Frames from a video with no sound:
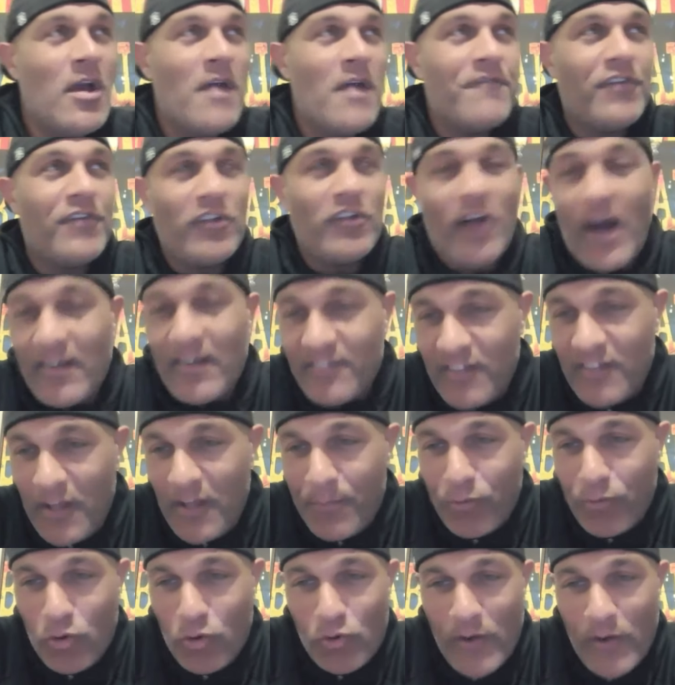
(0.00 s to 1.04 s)
velocity
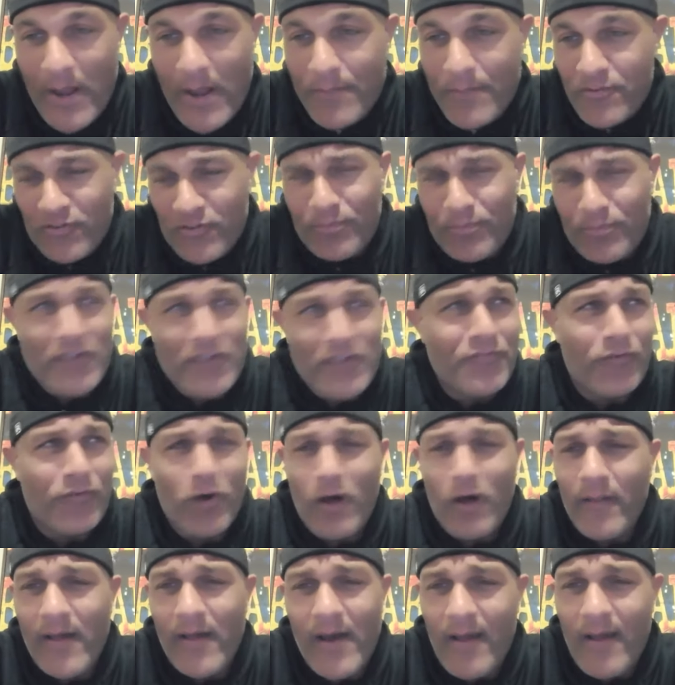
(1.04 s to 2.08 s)
programs, there's a place for
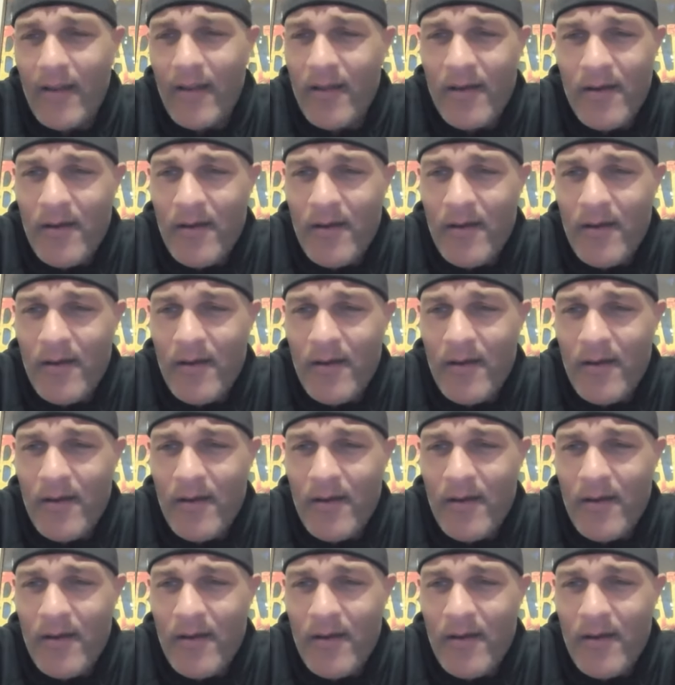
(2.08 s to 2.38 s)
all that.